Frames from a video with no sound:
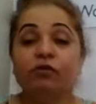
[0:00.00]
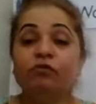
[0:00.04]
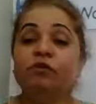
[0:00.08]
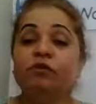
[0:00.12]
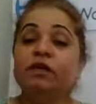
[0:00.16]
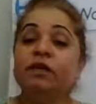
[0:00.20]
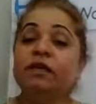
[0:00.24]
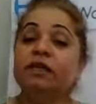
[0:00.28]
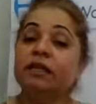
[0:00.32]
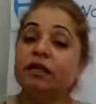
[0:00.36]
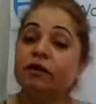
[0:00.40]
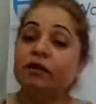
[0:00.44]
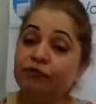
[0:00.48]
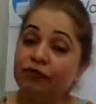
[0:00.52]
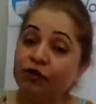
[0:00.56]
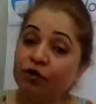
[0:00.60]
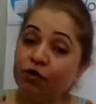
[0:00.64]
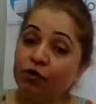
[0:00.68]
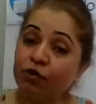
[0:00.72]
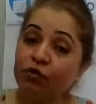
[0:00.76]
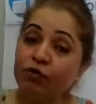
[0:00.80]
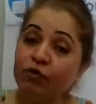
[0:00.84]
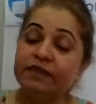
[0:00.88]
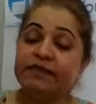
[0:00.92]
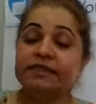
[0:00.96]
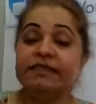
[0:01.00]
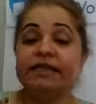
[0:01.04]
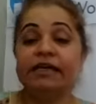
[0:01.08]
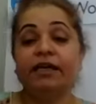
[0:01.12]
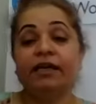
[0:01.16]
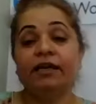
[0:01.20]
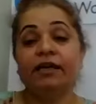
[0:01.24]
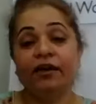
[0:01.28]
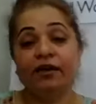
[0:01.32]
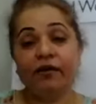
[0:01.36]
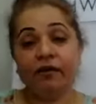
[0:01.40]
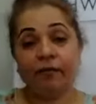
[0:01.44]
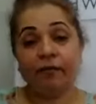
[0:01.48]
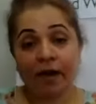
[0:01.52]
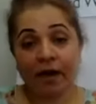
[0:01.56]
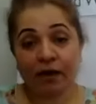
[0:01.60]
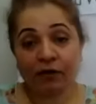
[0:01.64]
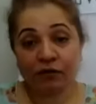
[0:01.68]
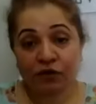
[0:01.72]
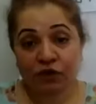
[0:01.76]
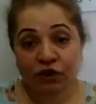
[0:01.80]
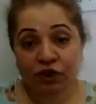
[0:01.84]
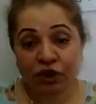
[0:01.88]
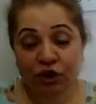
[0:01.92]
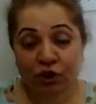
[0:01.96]
we love you, we take care
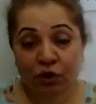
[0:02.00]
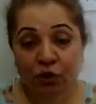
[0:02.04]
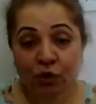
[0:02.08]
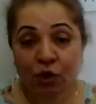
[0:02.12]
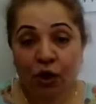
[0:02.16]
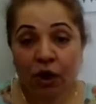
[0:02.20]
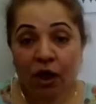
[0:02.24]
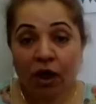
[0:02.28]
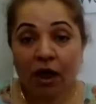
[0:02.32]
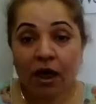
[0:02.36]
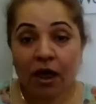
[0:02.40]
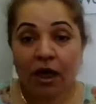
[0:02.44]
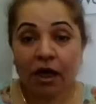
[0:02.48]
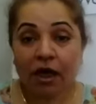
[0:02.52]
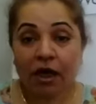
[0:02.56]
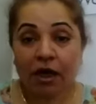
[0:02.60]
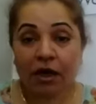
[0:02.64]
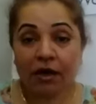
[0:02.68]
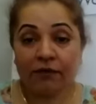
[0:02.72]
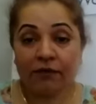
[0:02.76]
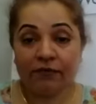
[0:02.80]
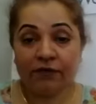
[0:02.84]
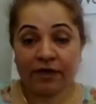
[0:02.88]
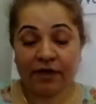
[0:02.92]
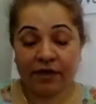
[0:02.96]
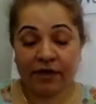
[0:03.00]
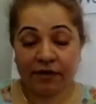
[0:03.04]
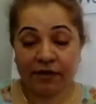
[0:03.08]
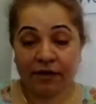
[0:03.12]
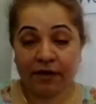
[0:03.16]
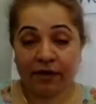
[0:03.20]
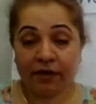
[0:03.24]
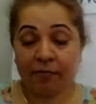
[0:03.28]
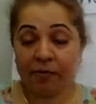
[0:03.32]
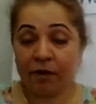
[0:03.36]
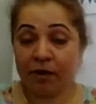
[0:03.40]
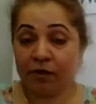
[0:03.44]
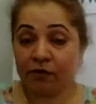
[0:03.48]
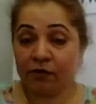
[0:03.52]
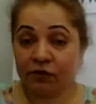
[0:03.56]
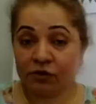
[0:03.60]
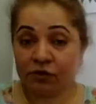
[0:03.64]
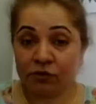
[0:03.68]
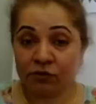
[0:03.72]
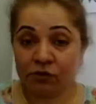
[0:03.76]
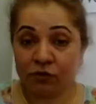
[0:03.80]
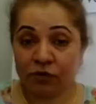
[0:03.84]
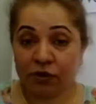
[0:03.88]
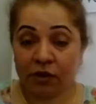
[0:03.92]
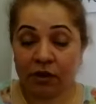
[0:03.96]
about you, we care about
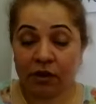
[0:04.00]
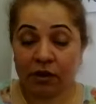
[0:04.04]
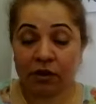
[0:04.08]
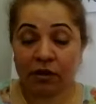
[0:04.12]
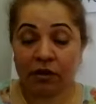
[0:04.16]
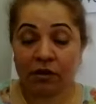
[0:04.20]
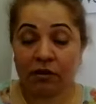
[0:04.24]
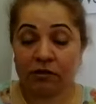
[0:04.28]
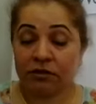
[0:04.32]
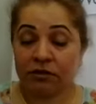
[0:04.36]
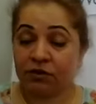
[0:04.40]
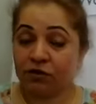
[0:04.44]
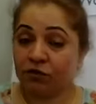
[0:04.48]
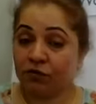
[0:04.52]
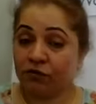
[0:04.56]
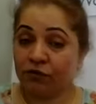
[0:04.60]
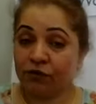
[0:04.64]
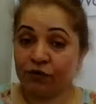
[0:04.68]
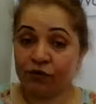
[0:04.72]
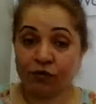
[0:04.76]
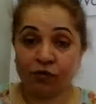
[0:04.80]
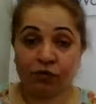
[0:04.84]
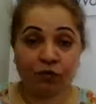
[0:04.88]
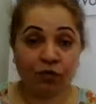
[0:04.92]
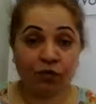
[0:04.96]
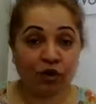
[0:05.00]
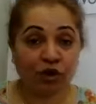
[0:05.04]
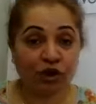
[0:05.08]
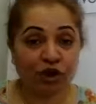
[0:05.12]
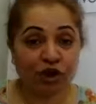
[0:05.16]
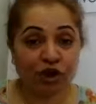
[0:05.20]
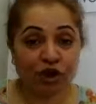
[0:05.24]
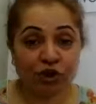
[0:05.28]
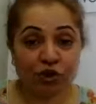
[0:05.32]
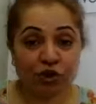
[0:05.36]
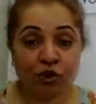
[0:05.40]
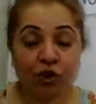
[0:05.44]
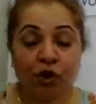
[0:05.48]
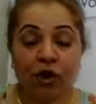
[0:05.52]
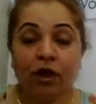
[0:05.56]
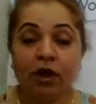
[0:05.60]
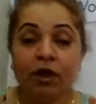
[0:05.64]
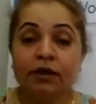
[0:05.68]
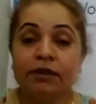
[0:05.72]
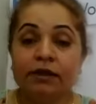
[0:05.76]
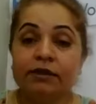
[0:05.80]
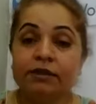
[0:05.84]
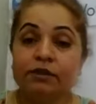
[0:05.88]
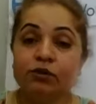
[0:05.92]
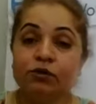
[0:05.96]
you, so we don't want you
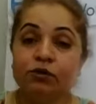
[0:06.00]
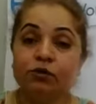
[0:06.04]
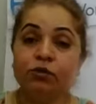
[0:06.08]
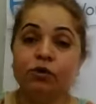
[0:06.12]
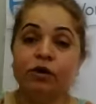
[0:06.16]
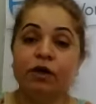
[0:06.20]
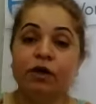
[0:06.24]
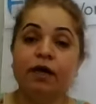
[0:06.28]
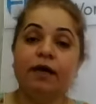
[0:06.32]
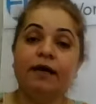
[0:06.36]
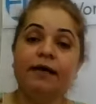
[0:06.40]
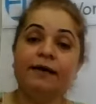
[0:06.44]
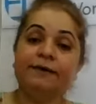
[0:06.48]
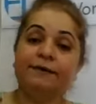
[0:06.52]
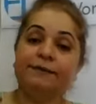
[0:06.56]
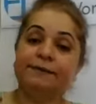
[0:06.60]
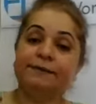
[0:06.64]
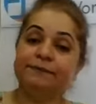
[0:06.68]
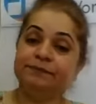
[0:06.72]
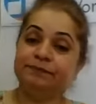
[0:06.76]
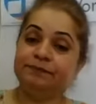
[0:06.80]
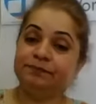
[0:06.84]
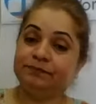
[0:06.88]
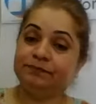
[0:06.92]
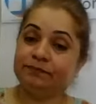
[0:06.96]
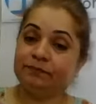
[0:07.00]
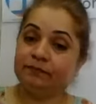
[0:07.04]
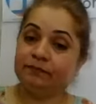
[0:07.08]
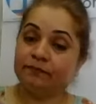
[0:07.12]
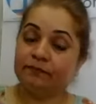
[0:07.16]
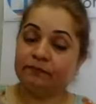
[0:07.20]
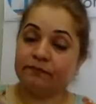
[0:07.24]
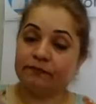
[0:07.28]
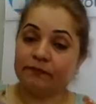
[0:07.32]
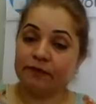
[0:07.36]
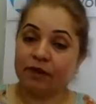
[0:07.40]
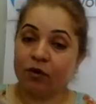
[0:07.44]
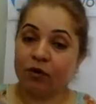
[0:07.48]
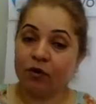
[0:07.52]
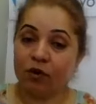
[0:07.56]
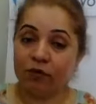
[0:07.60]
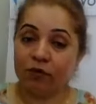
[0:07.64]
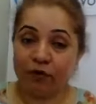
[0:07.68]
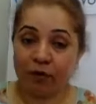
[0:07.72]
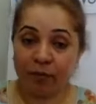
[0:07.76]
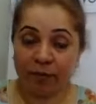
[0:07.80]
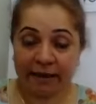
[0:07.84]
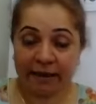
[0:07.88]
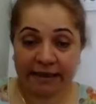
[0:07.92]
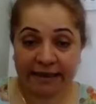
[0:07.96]
to, God
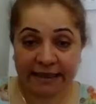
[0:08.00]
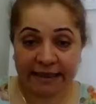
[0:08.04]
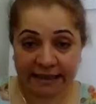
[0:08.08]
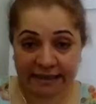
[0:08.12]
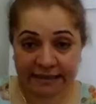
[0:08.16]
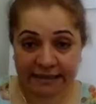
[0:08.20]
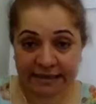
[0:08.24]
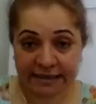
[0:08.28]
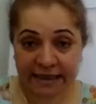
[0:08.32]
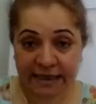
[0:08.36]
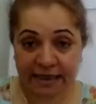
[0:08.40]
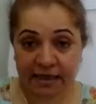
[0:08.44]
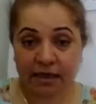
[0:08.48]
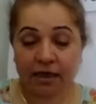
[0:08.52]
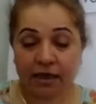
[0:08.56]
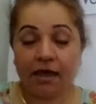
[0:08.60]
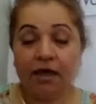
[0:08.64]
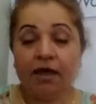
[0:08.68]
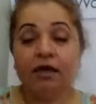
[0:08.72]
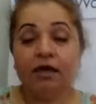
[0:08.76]
forbid, get sick.